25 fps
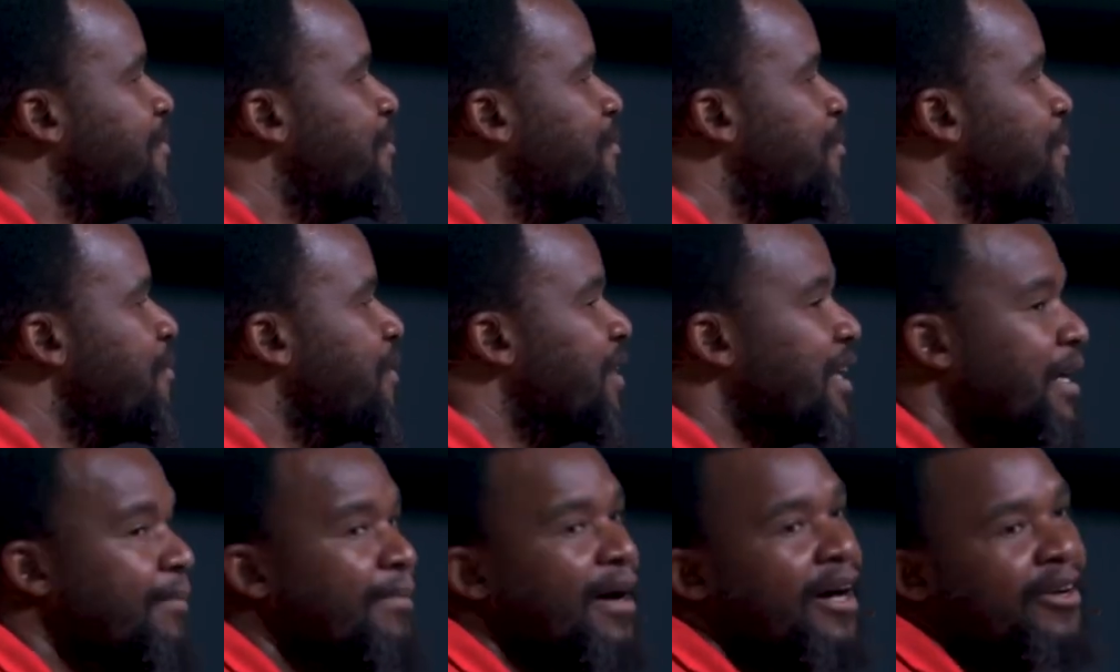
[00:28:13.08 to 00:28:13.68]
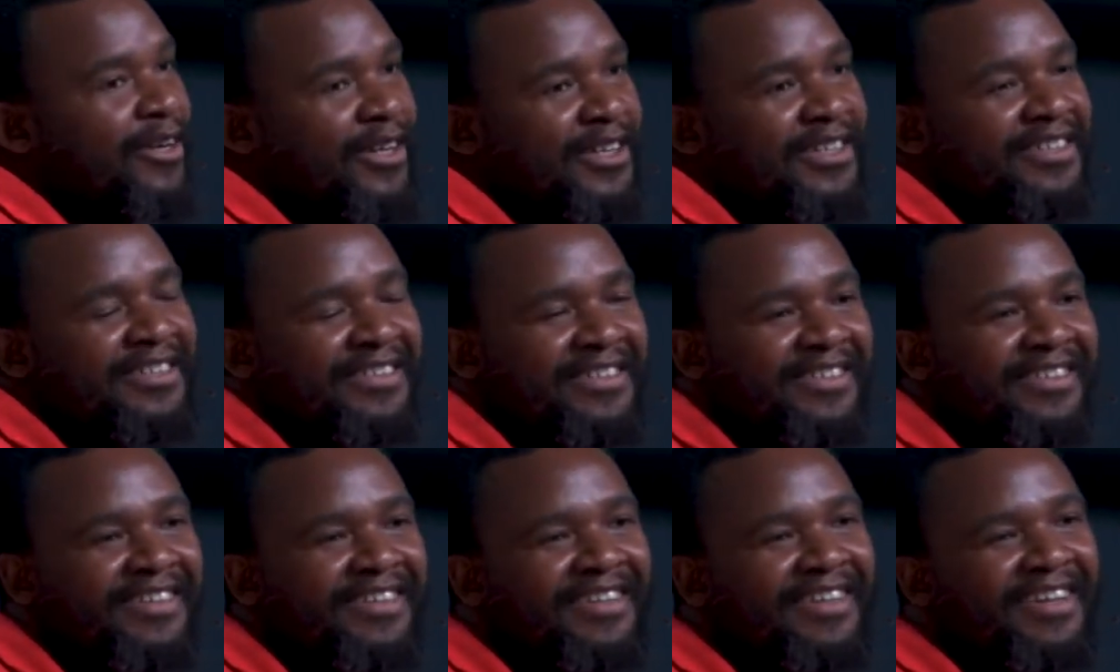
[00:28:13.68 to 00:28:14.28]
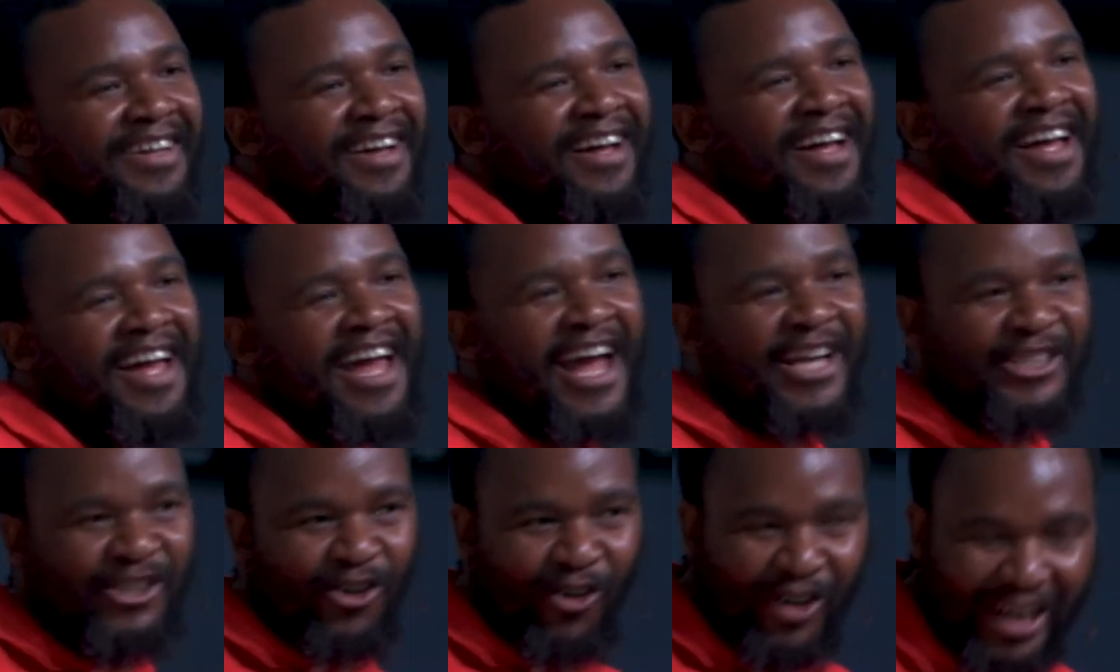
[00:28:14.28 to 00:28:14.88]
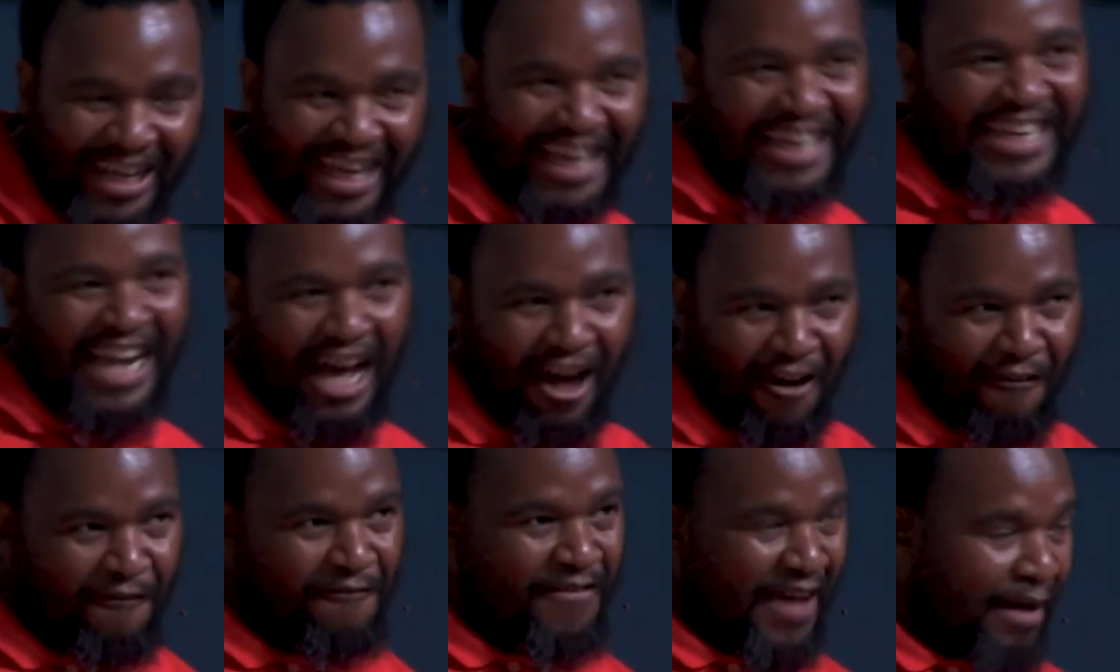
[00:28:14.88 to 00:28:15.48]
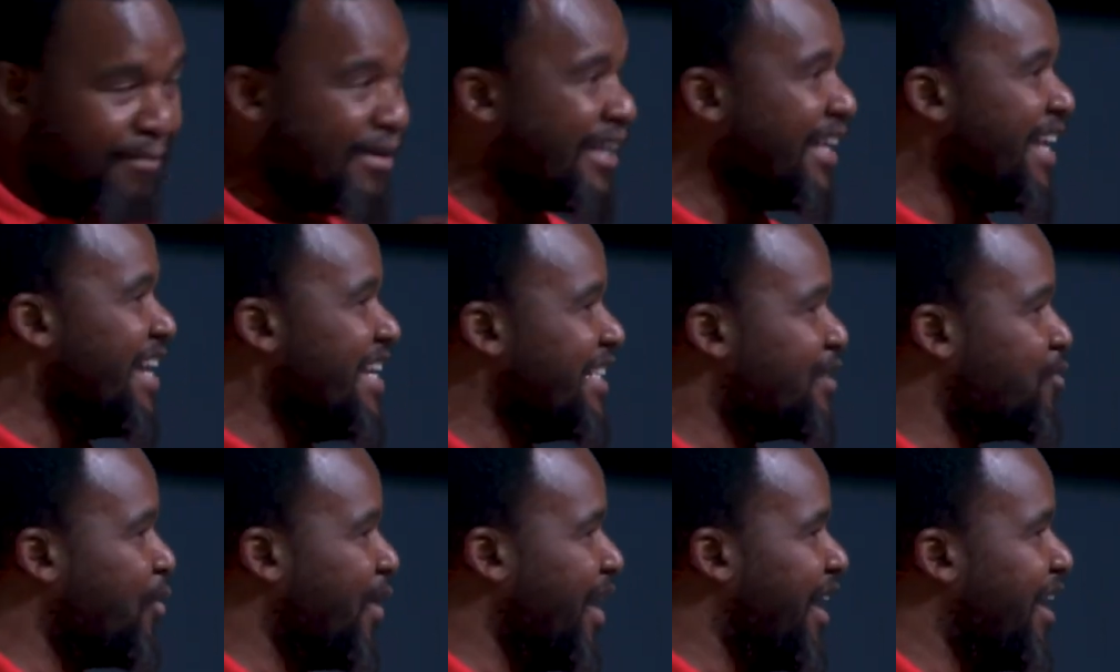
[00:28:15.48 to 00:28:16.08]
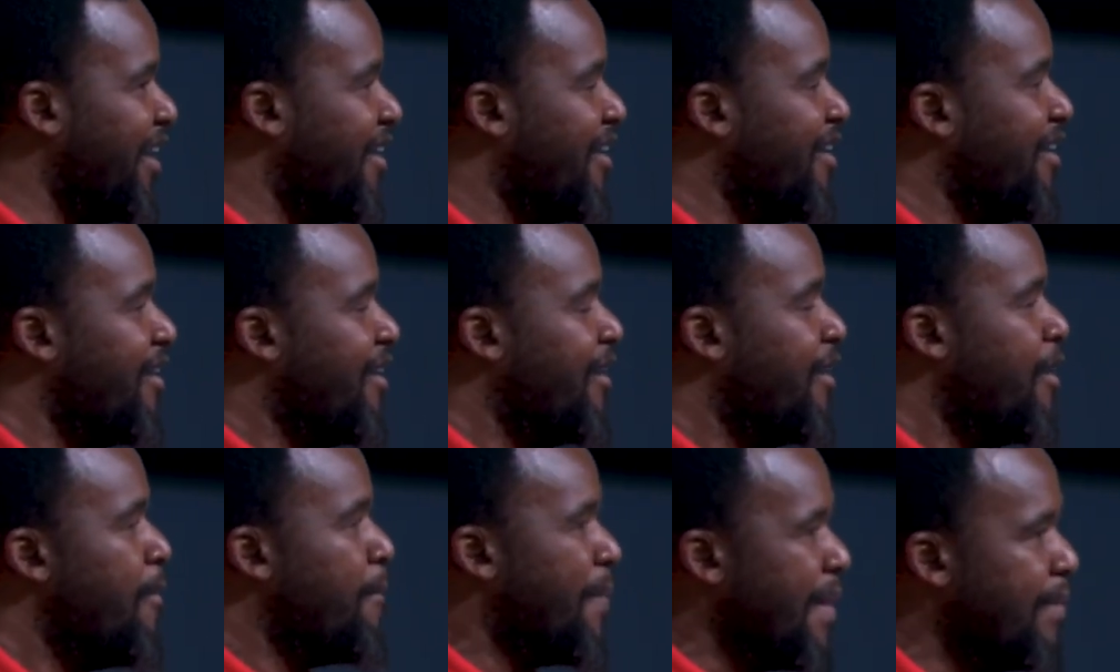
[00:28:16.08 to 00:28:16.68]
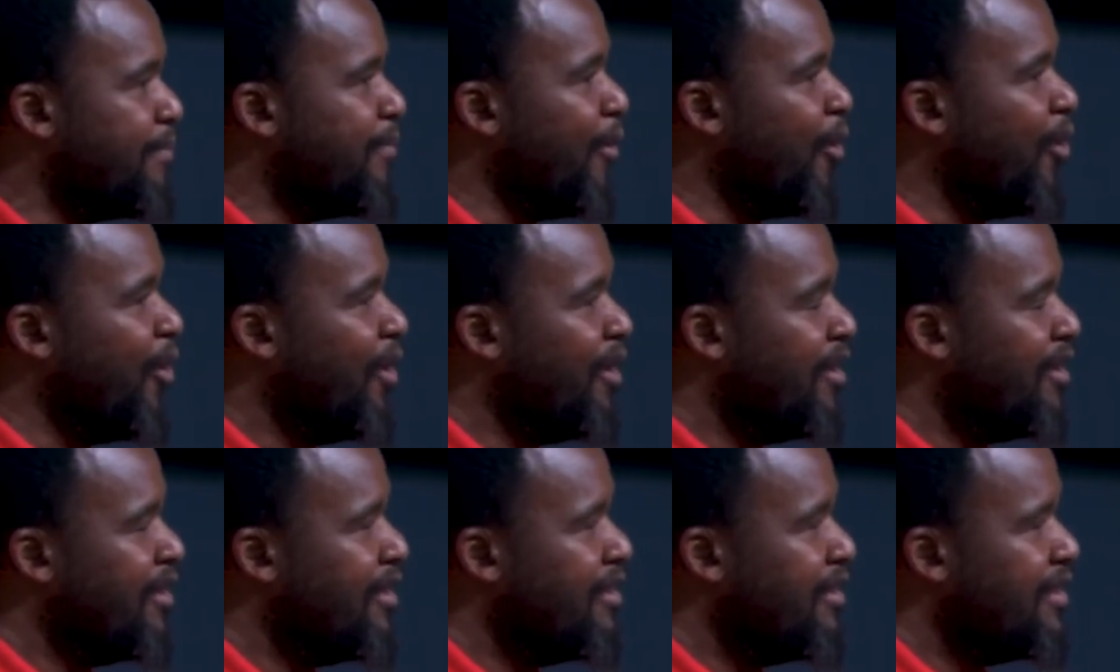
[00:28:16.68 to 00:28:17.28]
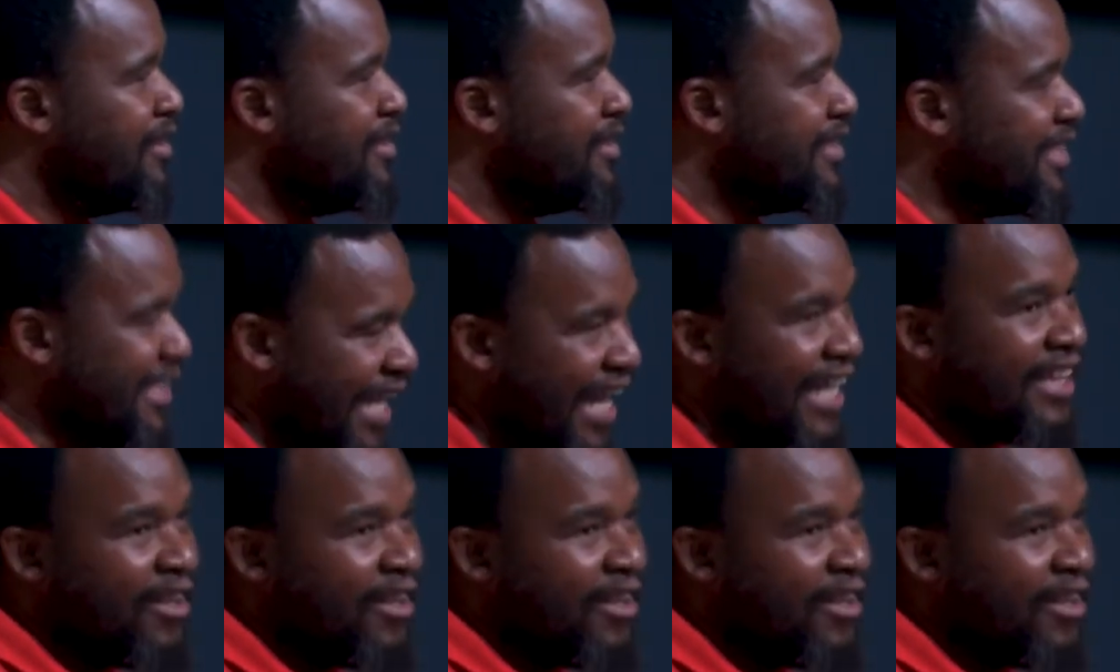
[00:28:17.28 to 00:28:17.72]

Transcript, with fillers: Think about it. It's only in our families where people take